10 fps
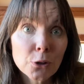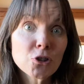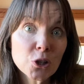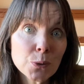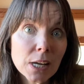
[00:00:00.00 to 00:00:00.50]

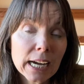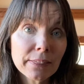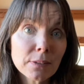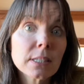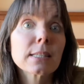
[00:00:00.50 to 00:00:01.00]
June
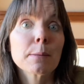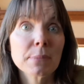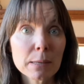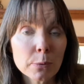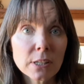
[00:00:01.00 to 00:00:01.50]
9th to
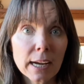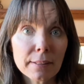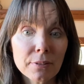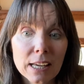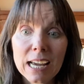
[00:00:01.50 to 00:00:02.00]
September
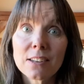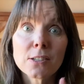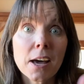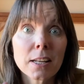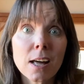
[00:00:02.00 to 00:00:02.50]
9th.
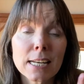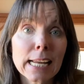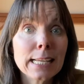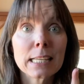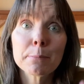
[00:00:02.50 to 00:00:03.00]
Not a lot of
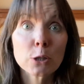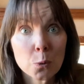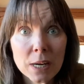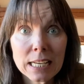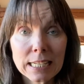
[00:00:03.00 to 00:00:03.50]
days in
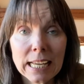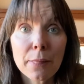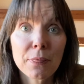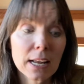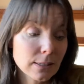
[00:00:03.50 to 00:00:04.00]
between to
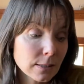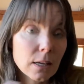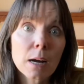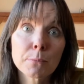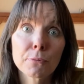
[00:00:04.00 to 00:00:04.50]
get things to
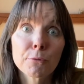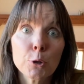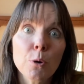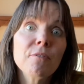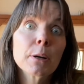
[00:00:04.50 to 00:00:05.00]
come to
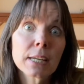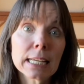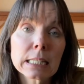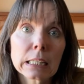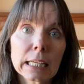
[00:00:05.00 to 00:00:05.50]
fruit very
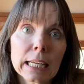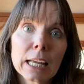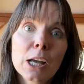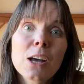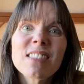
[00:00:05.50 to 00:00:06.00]
easily.
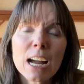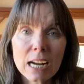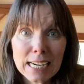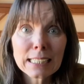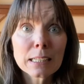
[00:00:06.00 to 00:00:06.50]
That
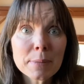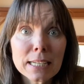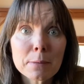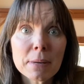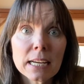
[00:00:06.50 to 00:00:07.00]
kind of
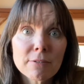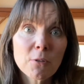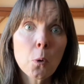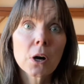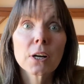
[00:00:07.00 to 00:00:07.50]
limited me
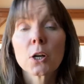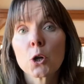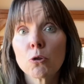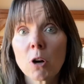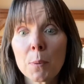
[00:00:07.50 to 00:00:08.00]
for
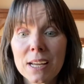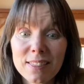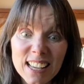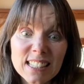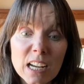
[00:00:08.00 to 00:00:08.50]
growing
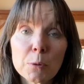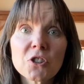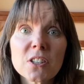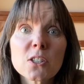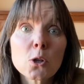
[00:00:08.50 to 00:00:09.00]
things that were
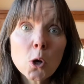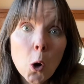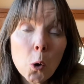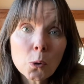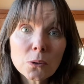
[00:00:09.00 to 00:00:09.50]
just
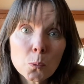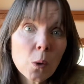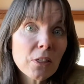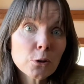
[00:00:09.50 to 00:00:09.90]
cold weather